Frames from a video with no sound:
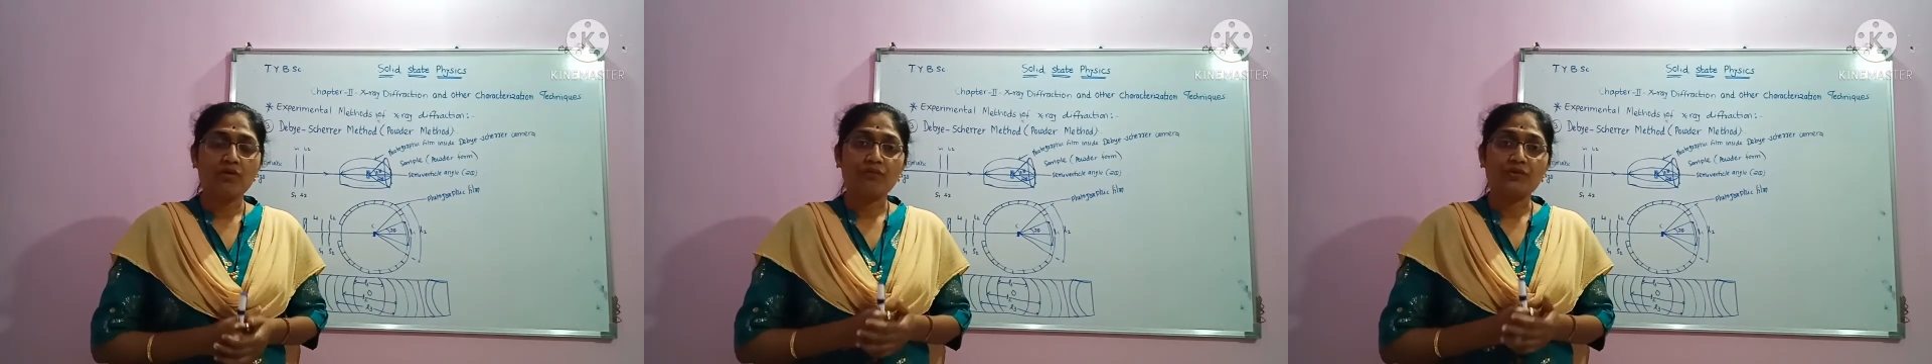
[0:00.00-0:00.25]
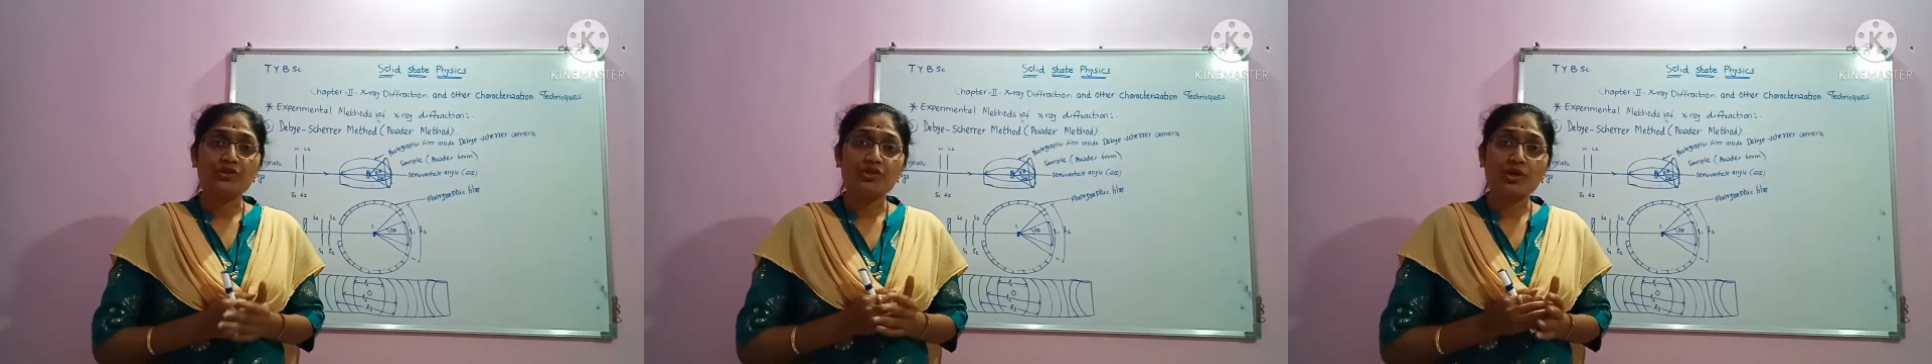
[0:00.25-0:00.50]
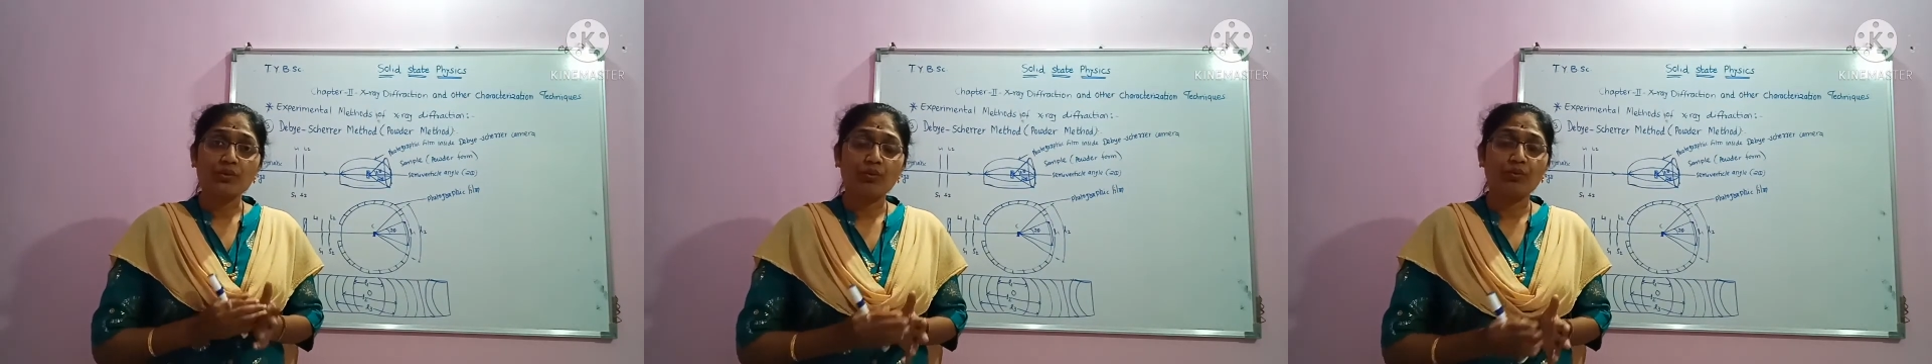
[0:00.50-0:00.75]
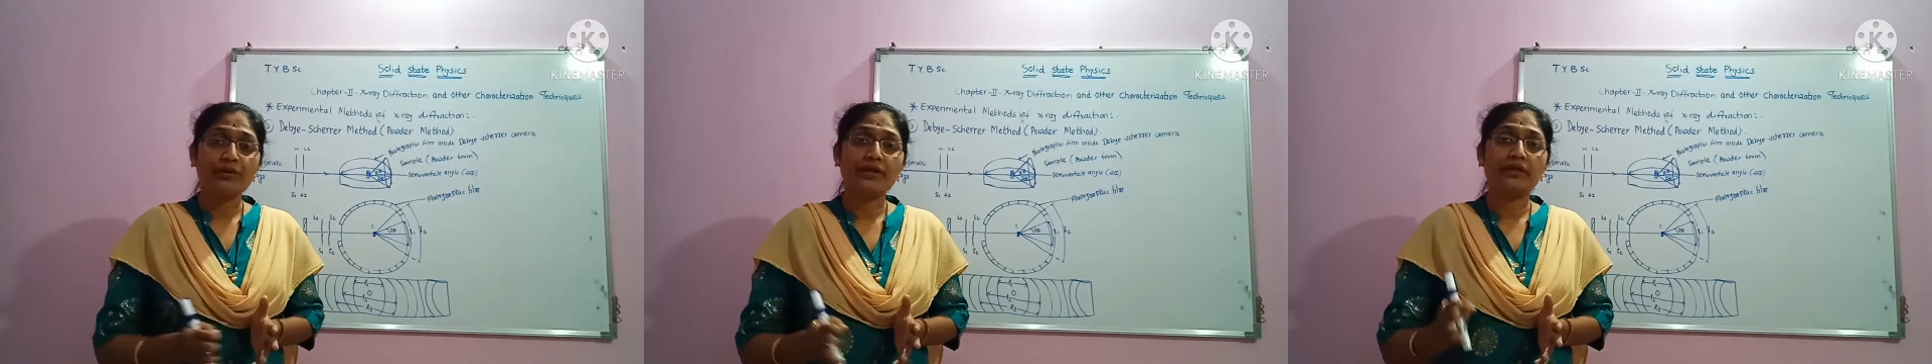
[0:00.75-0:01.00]
which are
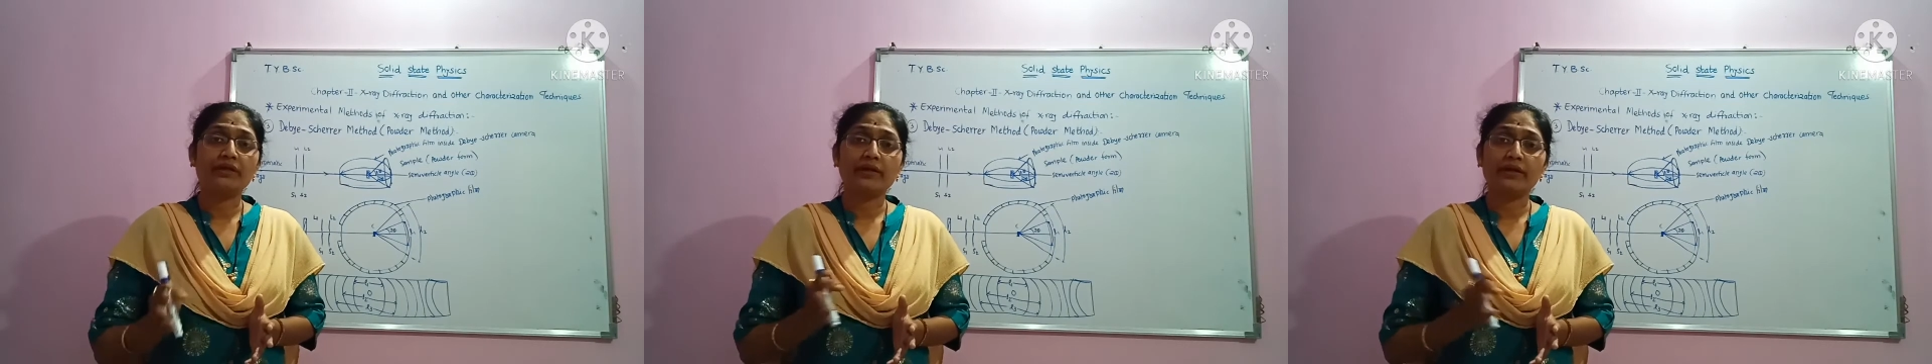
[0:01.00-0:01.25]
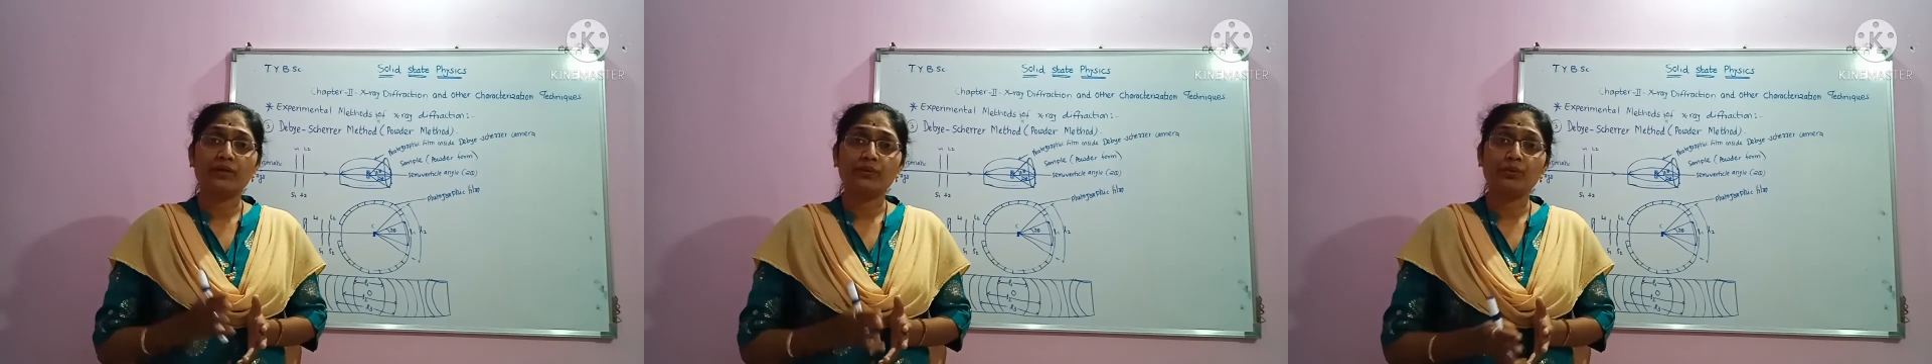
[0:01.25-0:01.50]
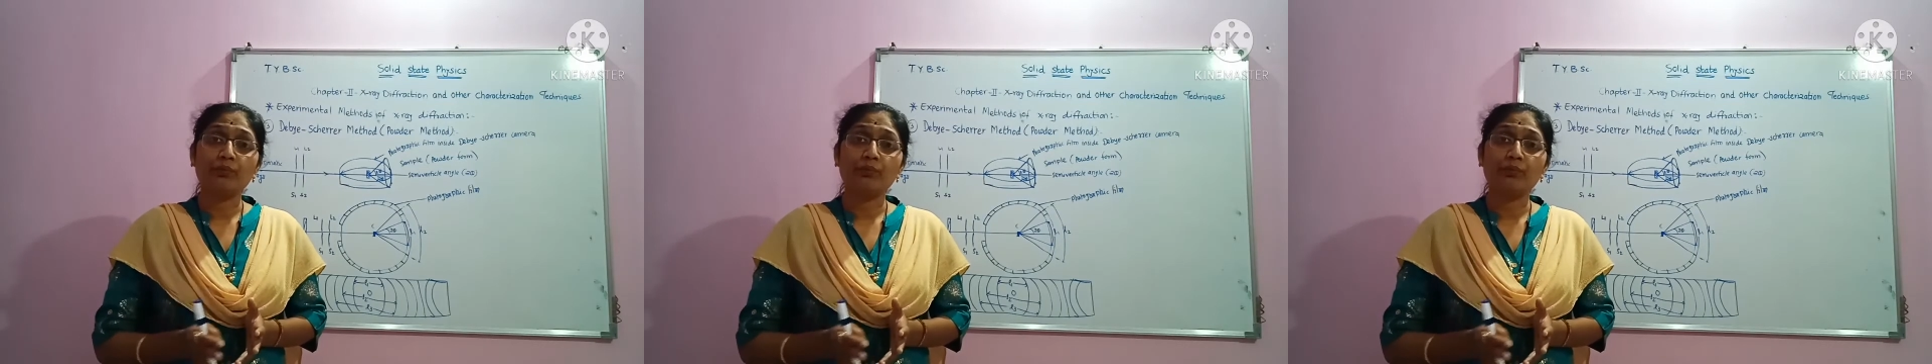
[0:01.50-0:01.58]
oriented to